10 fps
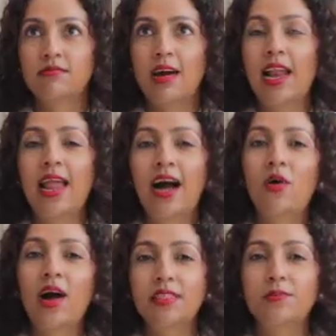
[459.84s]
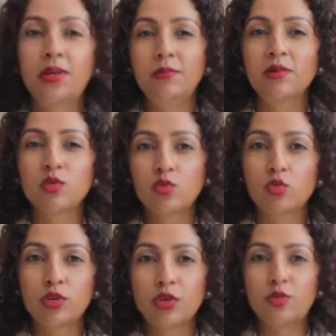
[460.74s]
allow other people's
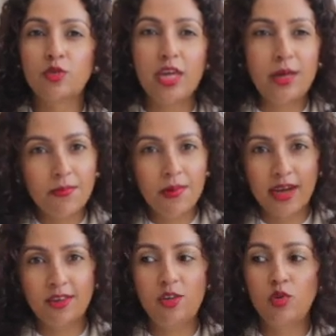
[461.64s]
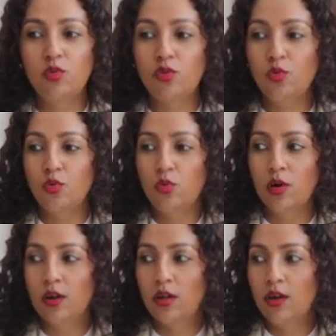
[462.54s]
stories to impact you, to
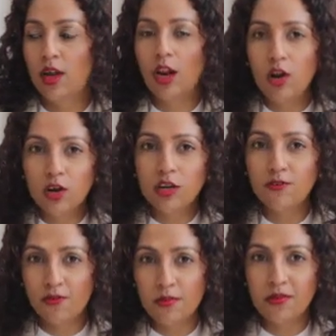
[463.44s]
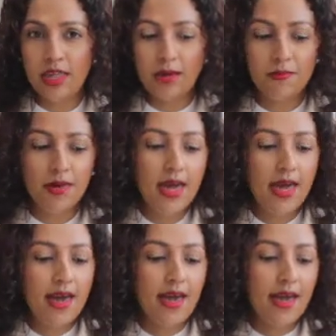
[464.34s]
learn from them,
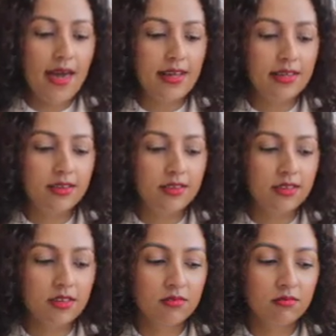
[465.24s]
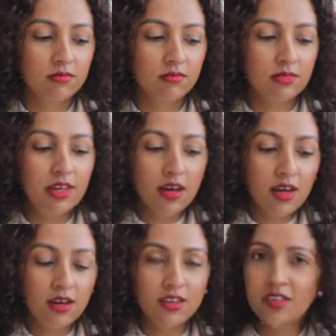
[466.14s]
and
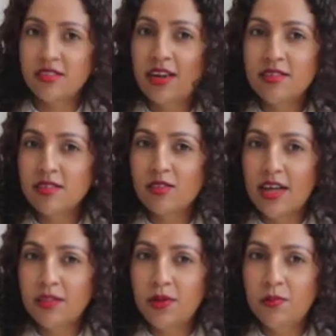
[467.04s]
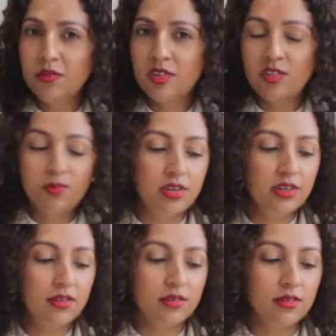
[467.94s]
yeah, just listen to other people's
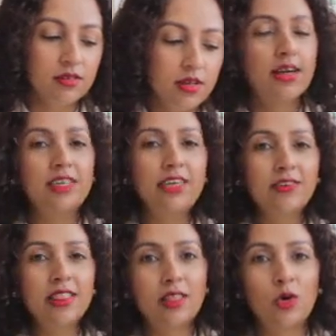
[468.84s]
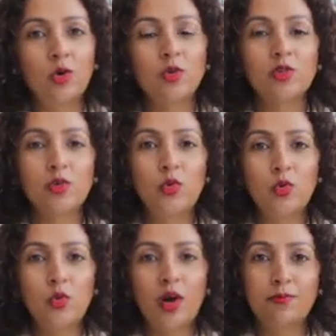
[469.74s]
experiences. Even those
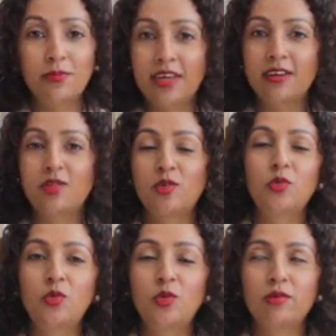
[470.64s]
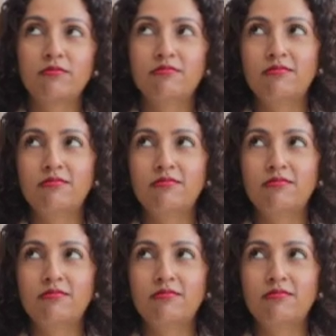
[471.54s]
who appear to